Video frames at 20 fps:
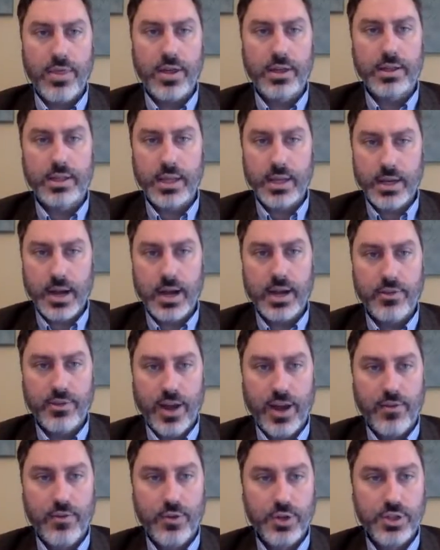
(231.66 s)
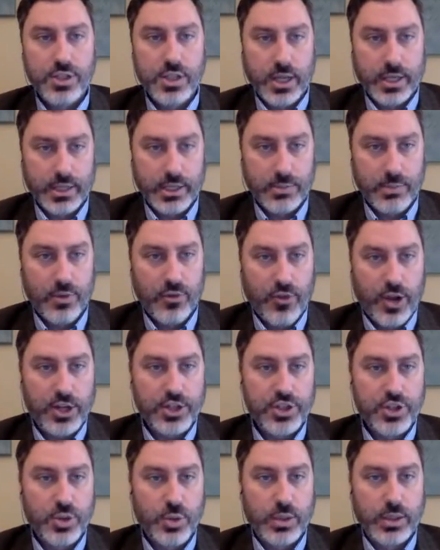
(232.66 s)
thought the N95 was like the
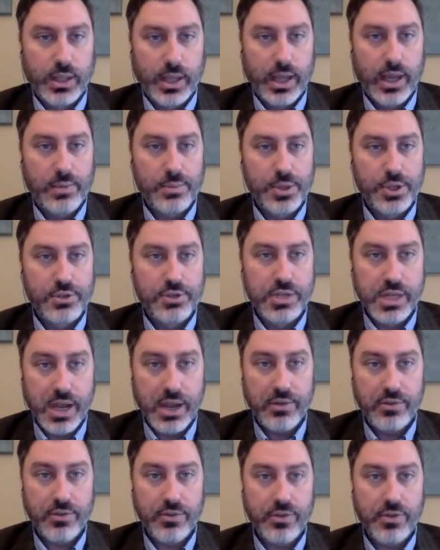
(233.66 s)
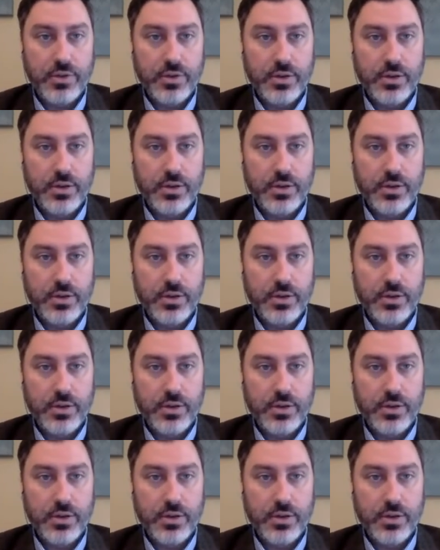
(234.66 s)
professional one that kept you safe.